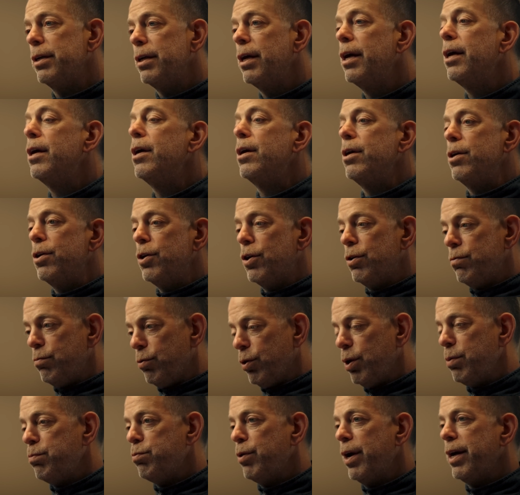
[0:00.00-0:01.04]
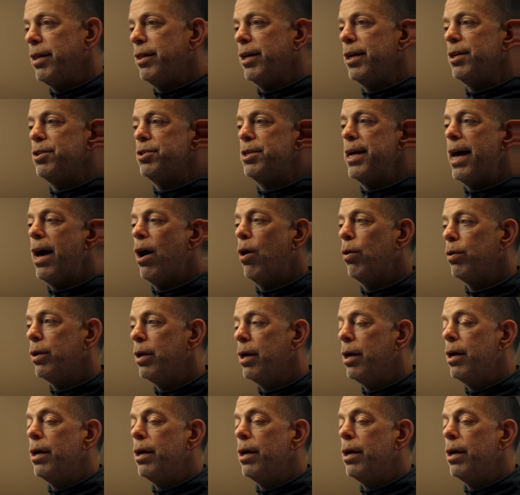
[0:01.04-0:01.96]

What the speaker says: You can really break things down.